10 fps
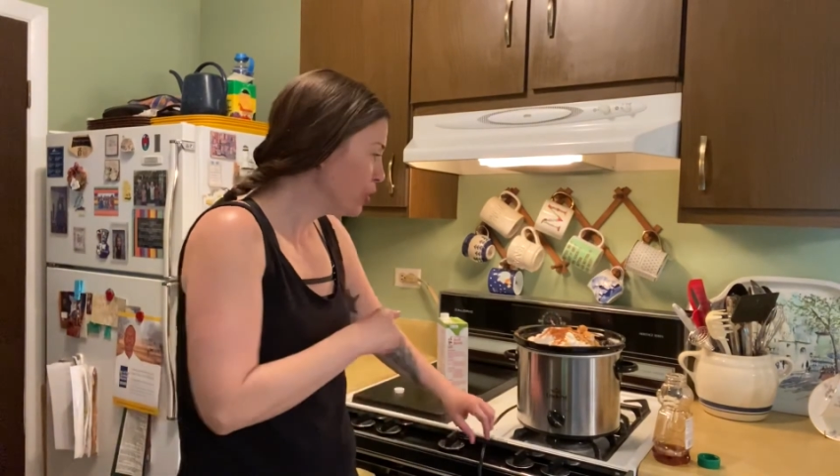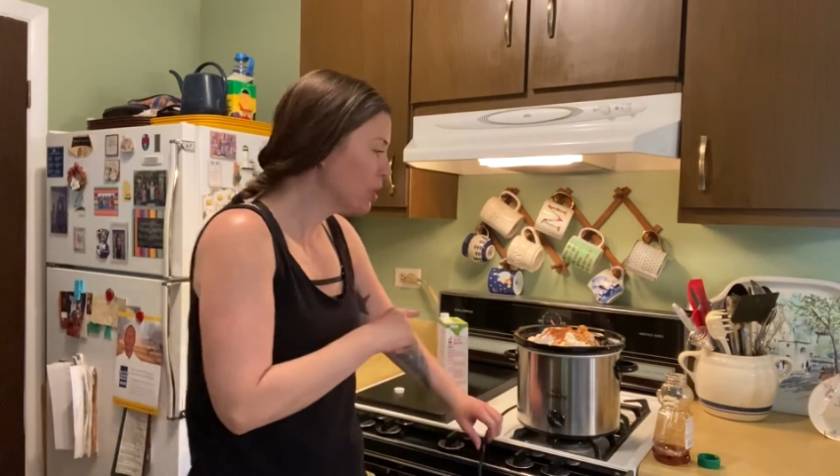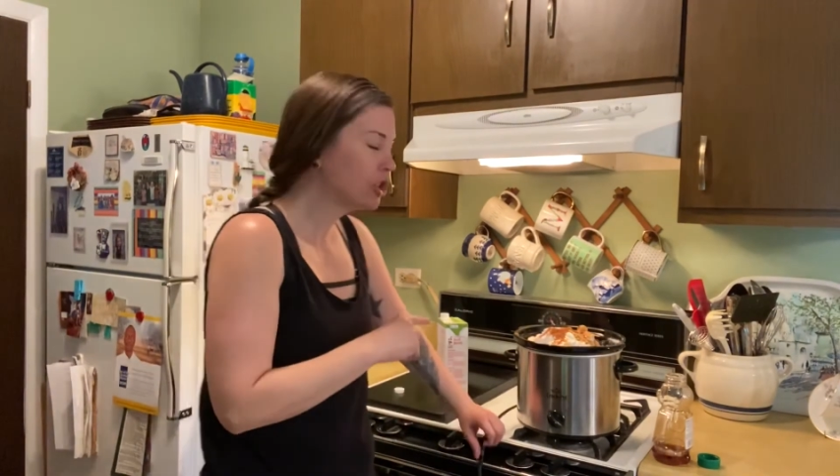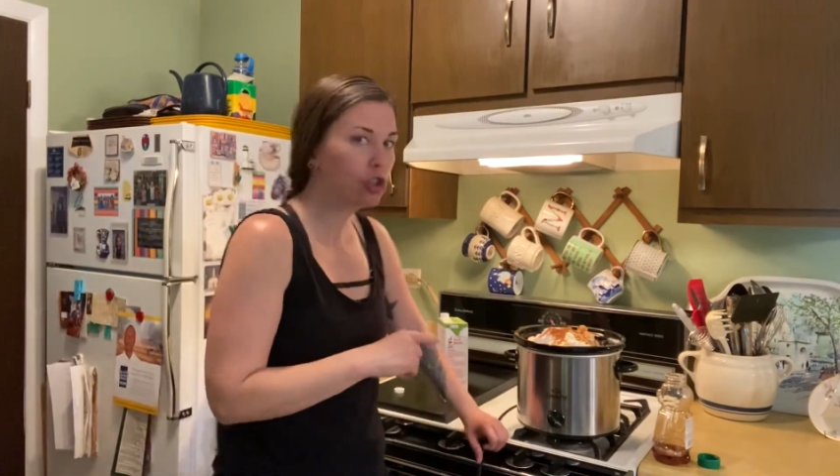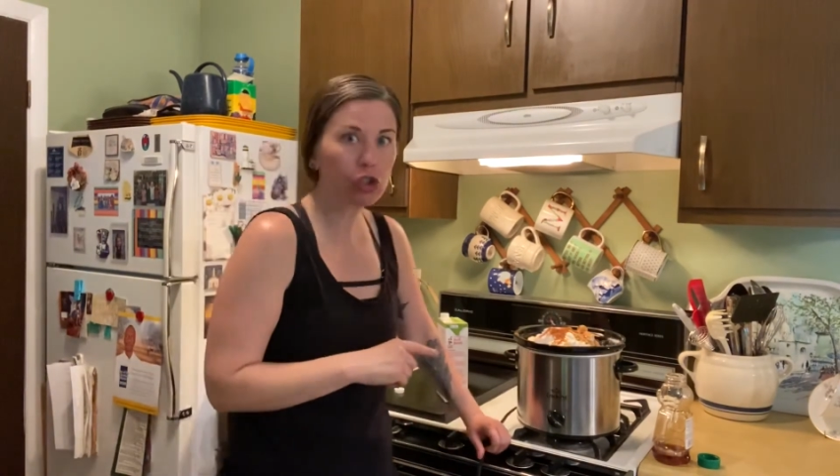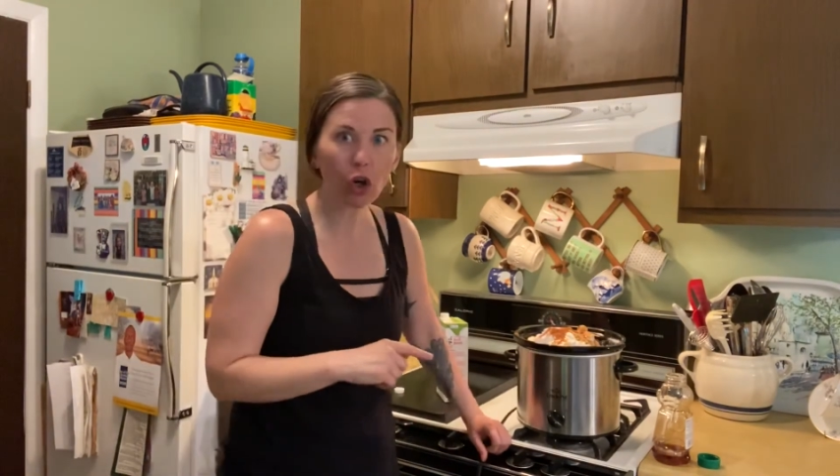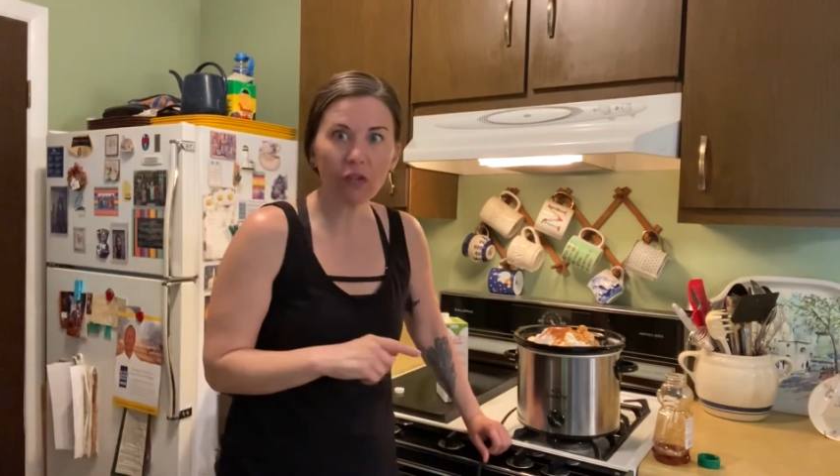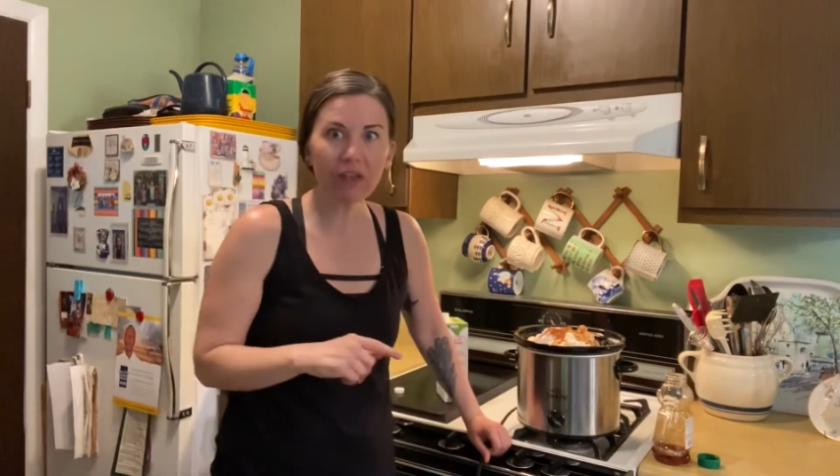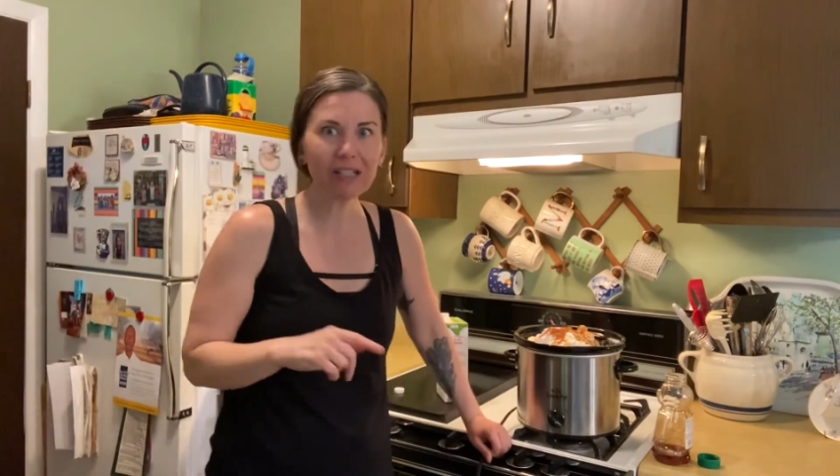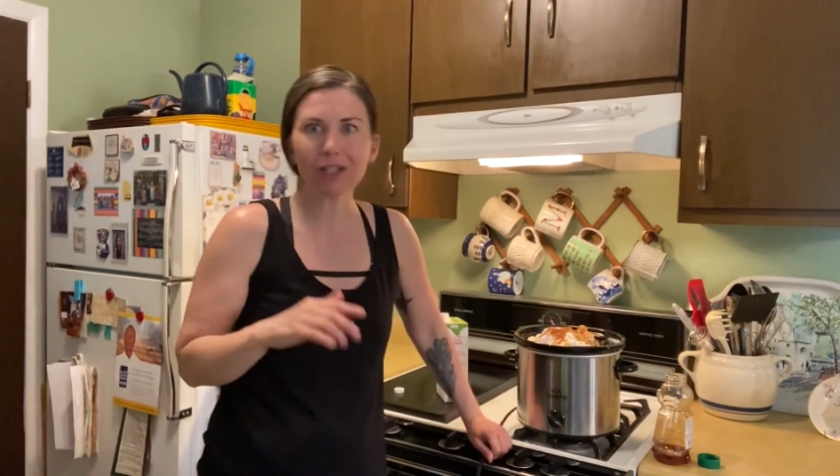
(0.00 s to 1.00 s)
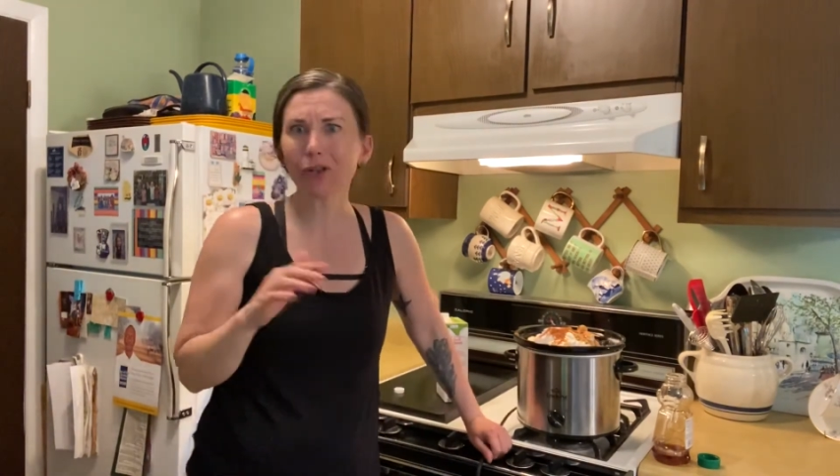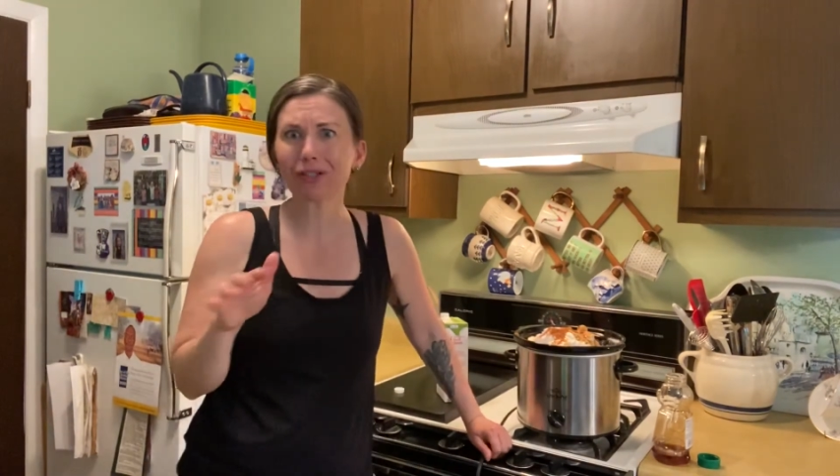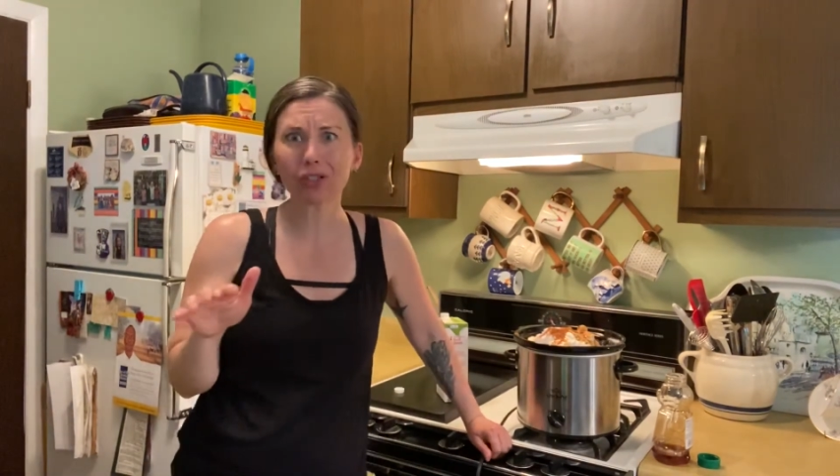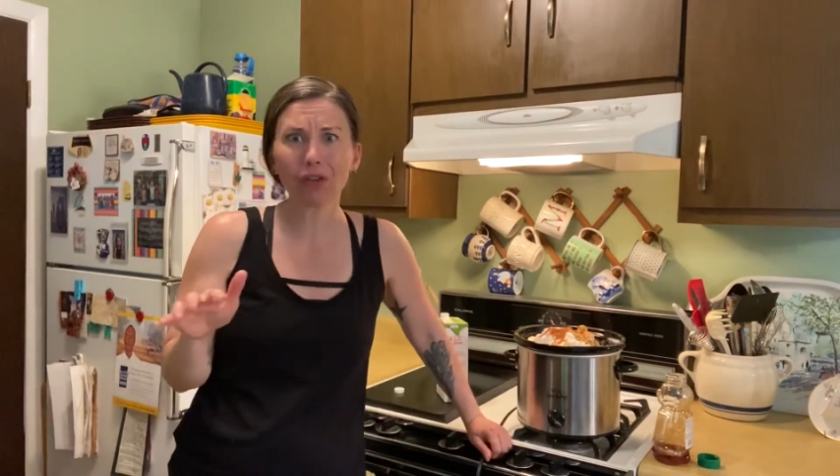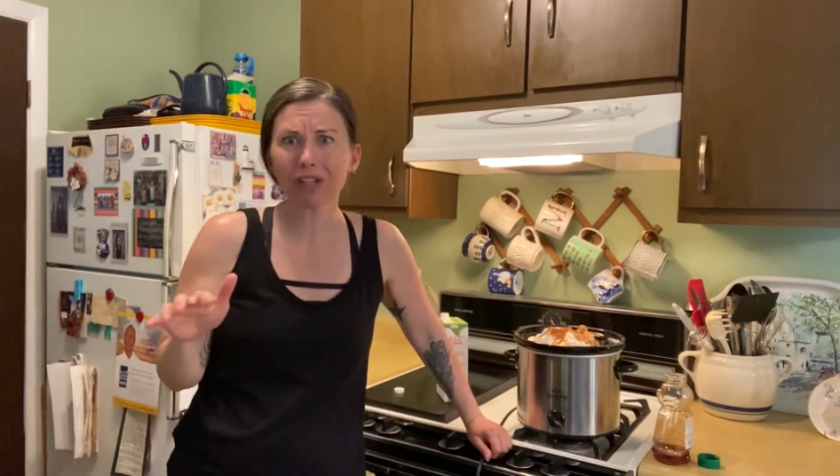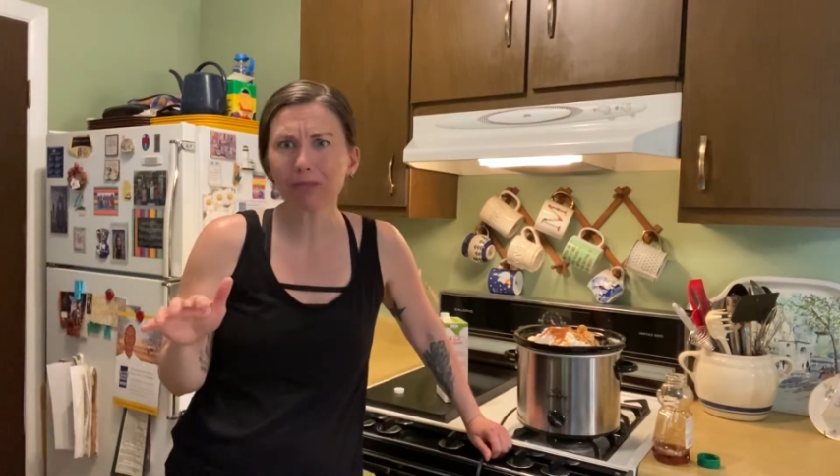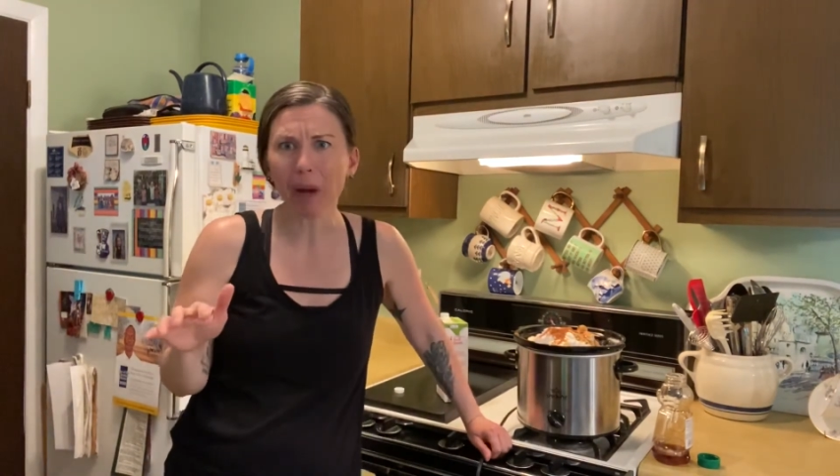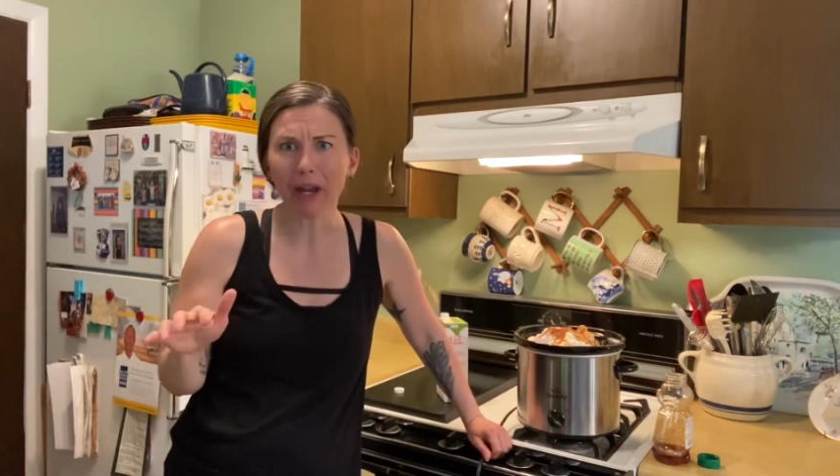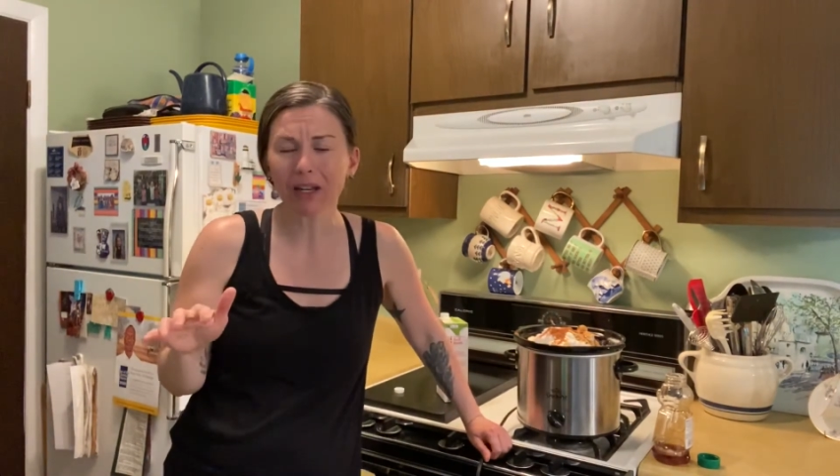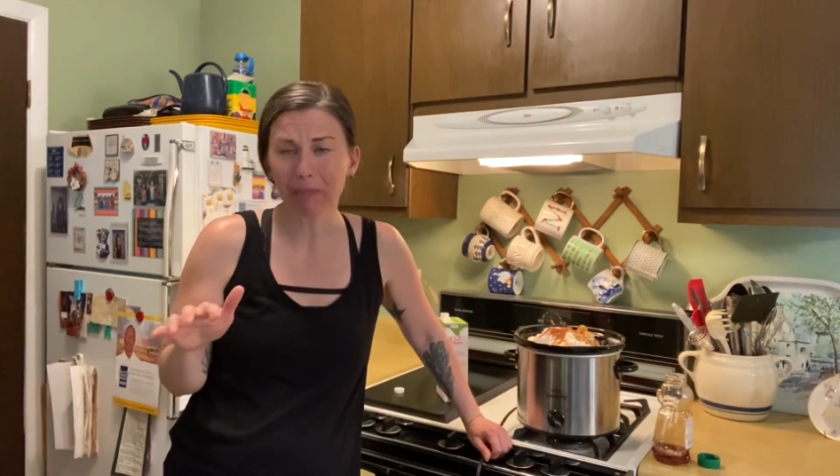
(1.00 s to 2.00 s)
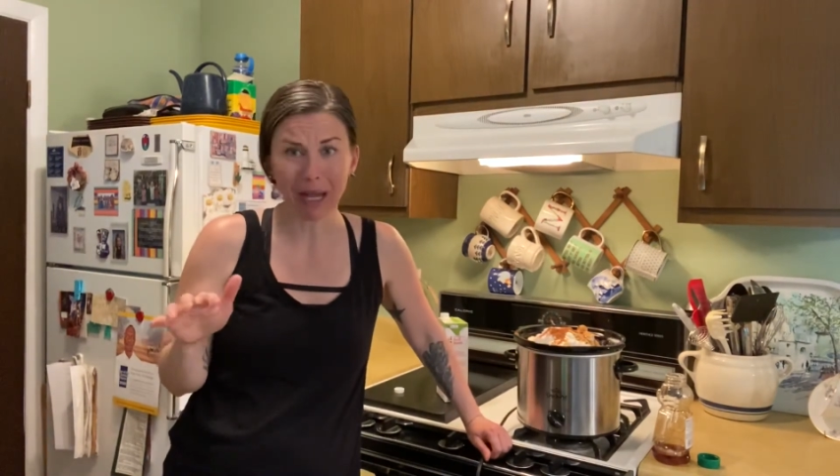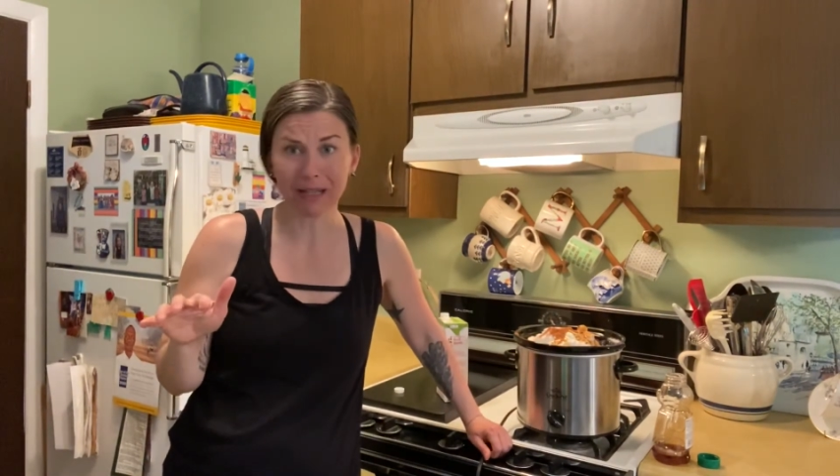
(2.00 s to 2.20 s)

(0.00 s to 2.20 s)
can serve this by